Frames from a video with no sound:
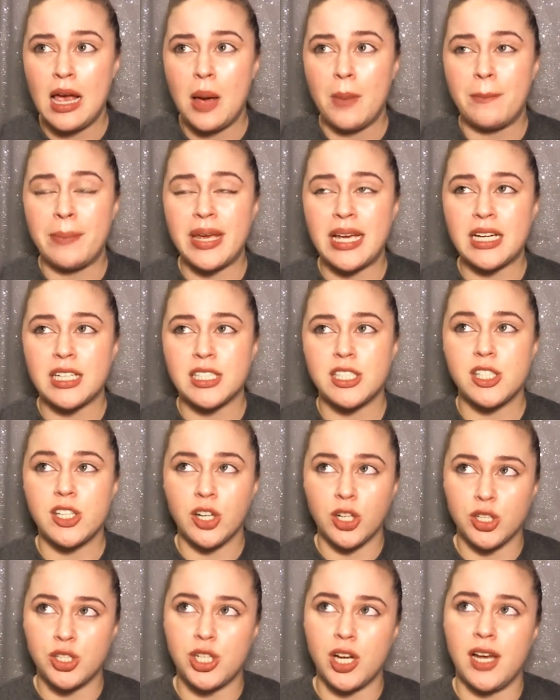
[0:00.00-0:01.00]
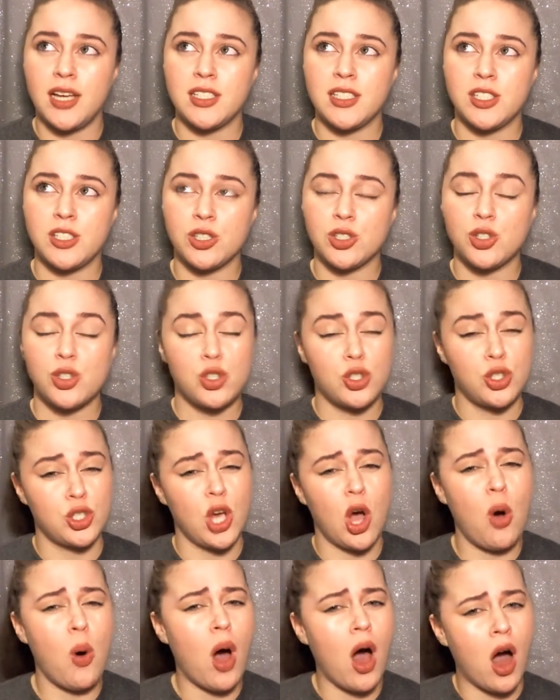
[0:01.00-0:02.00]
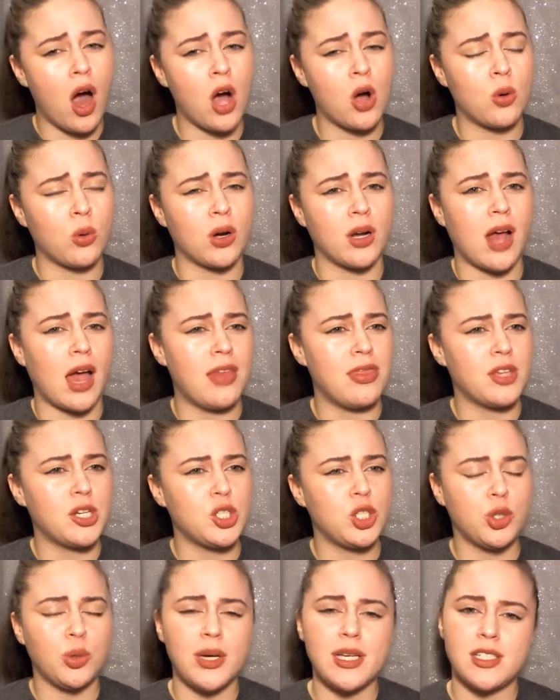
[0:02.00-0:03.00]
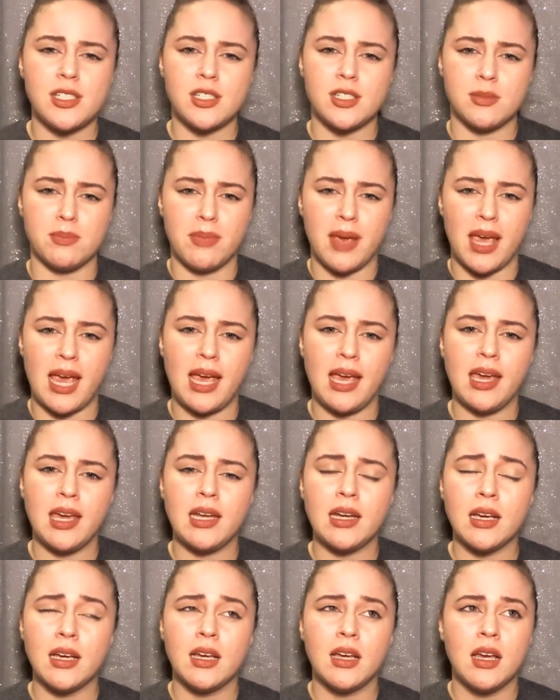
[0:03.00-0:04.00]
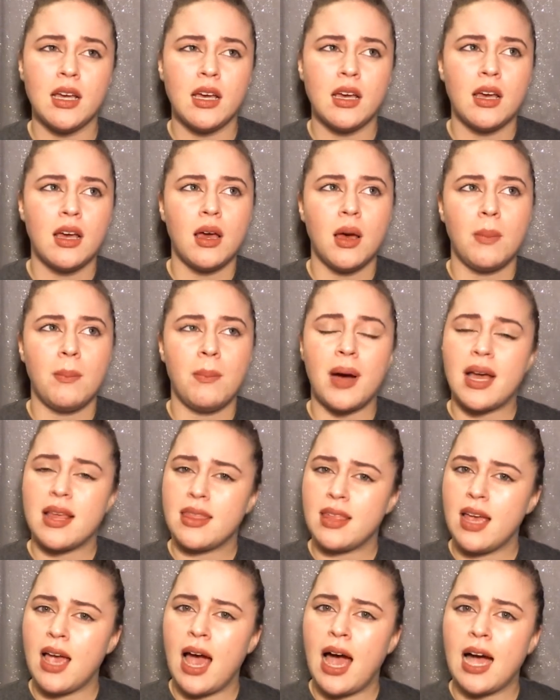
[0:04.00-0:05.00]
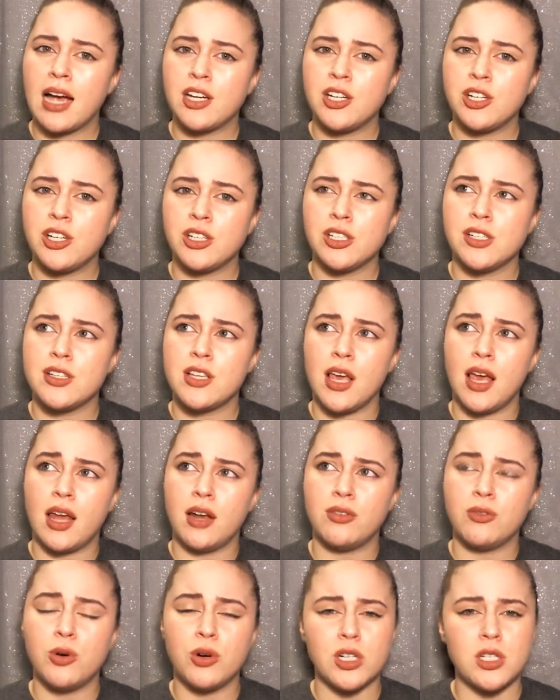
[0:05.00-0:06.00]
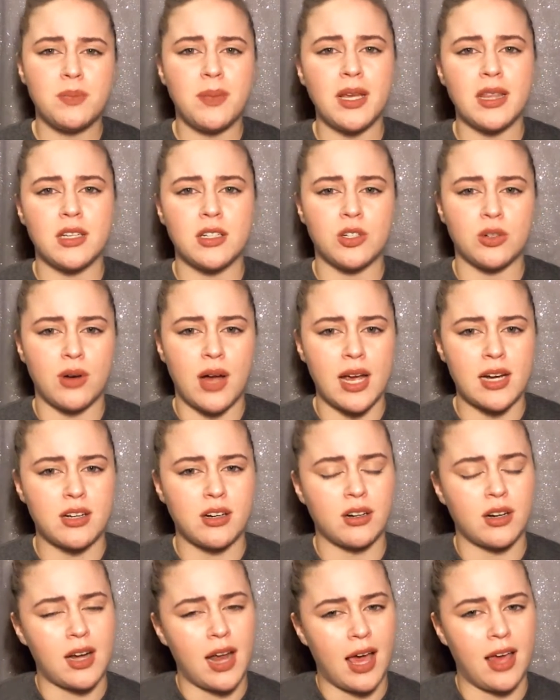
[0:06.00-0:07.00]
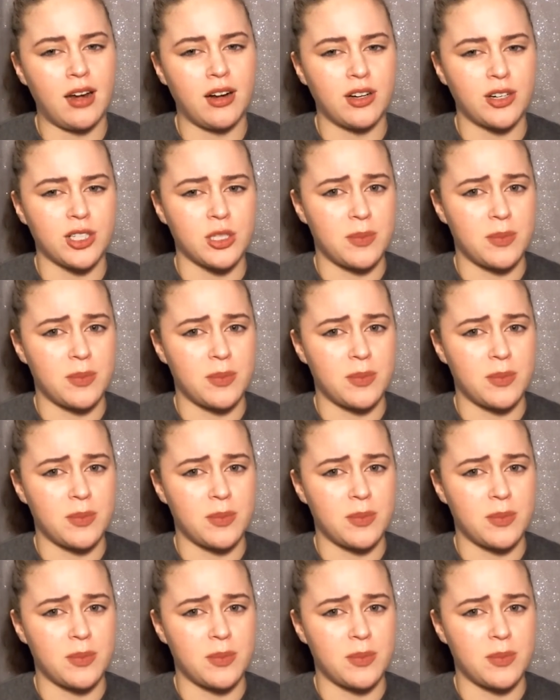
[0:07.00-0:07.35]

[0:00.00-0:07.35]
because they're just so awkward, and the choices made by the actors and of course by the director and editors,